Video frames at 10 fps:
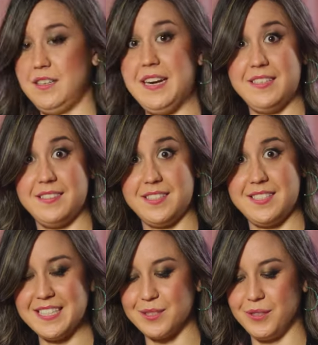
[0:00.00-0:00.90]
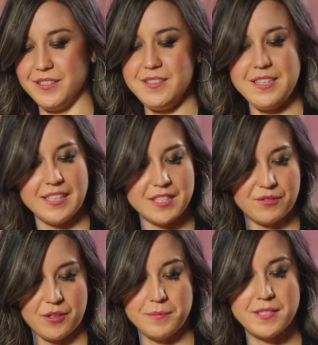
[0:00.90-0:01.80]
All right, this next one is
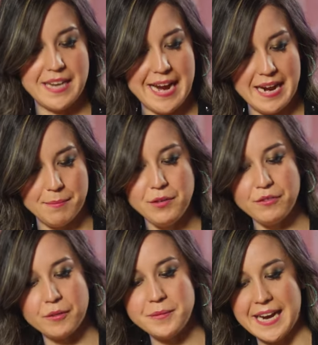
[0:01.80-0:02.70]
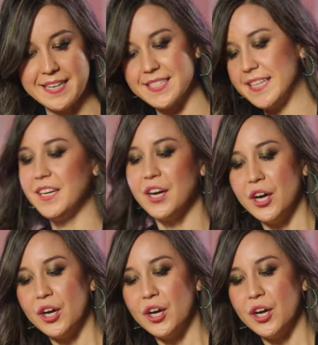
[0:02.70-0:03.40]
from Sam from Tassie,